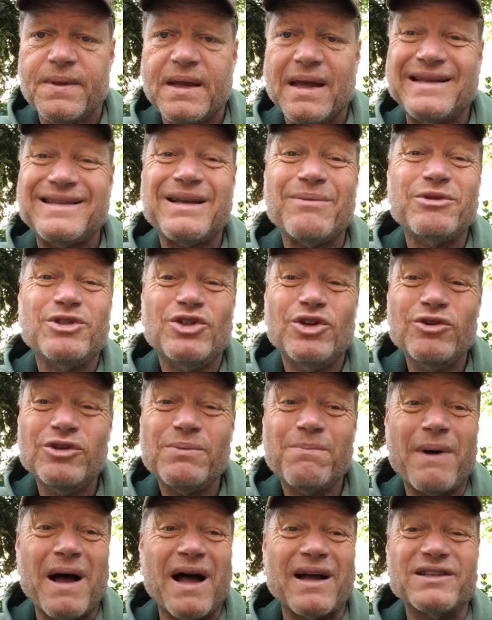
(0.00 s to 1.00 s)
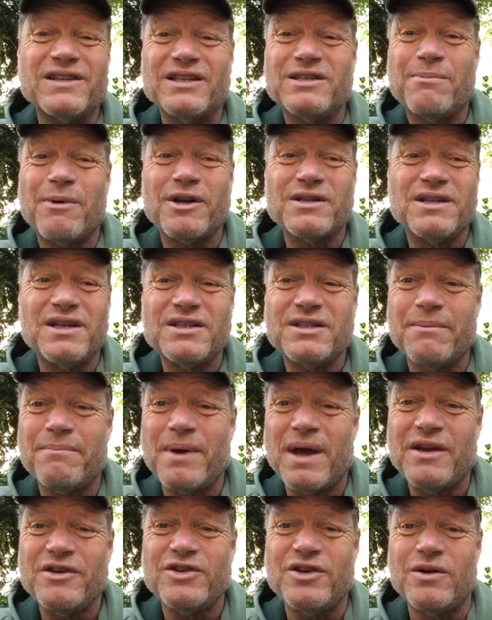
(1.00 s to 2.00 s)
It's a juice box. It's a
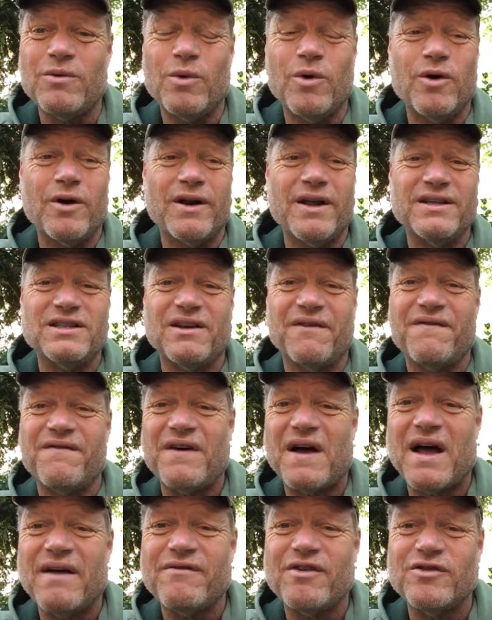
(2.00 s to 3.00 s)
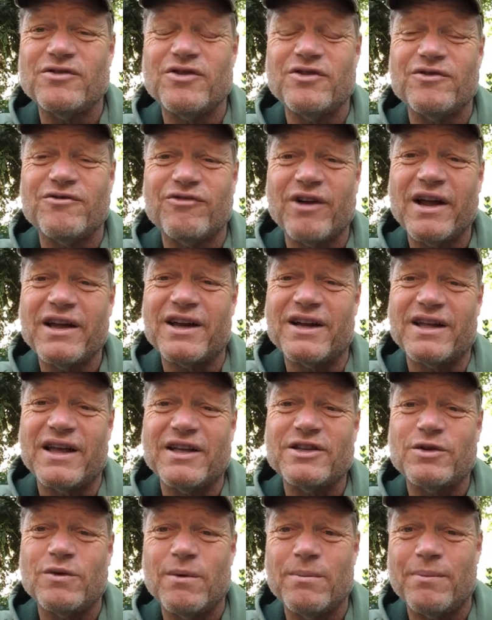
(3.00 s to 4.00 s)
participation award. It's a 500 record
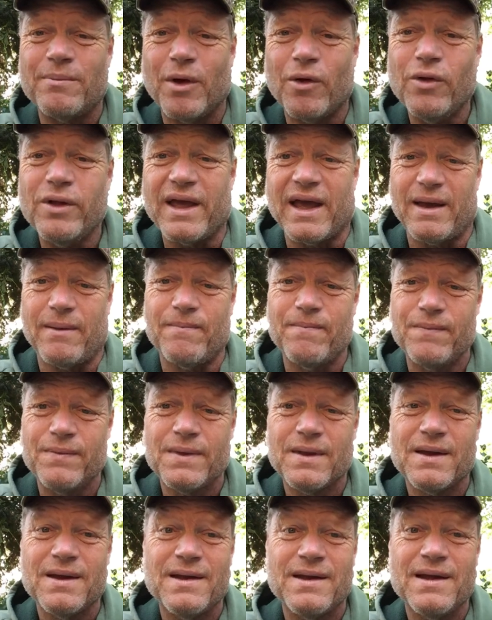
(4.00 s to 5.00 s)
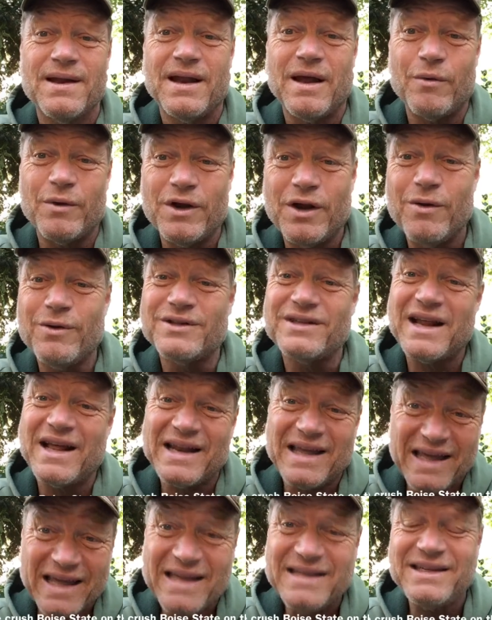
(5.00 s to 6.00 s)
gets you a bowl game. Now, we know it's not
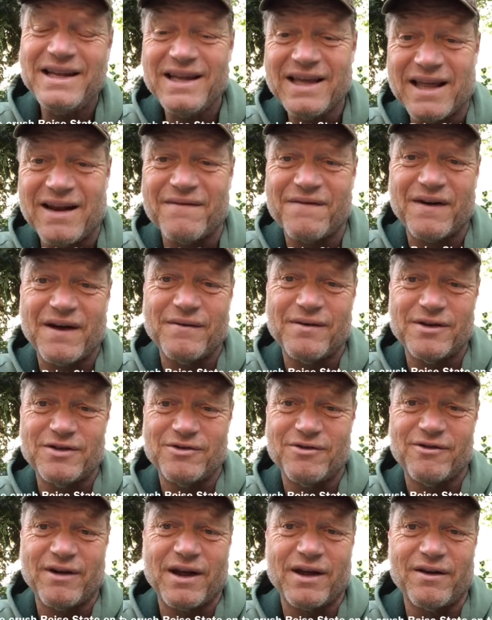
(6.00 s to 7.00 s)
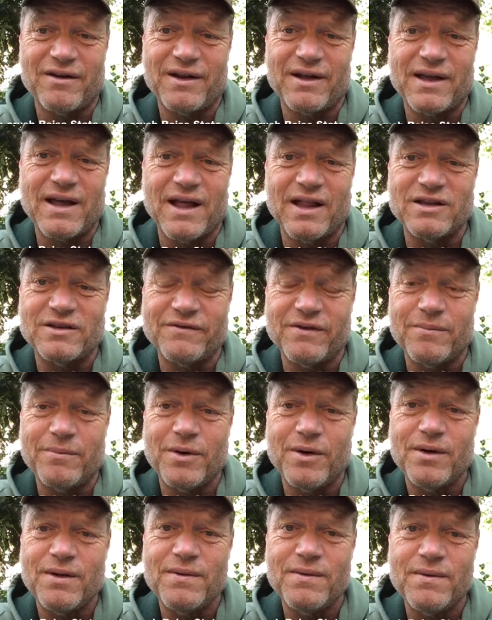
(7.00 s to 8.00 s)
easy to get a 500 record in college
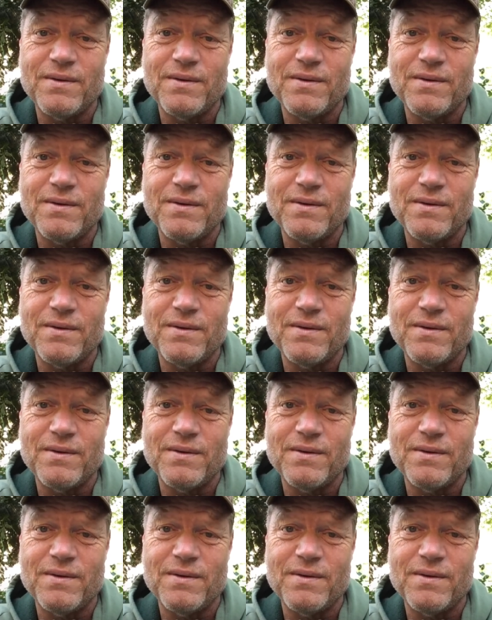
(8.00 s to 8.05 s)
football,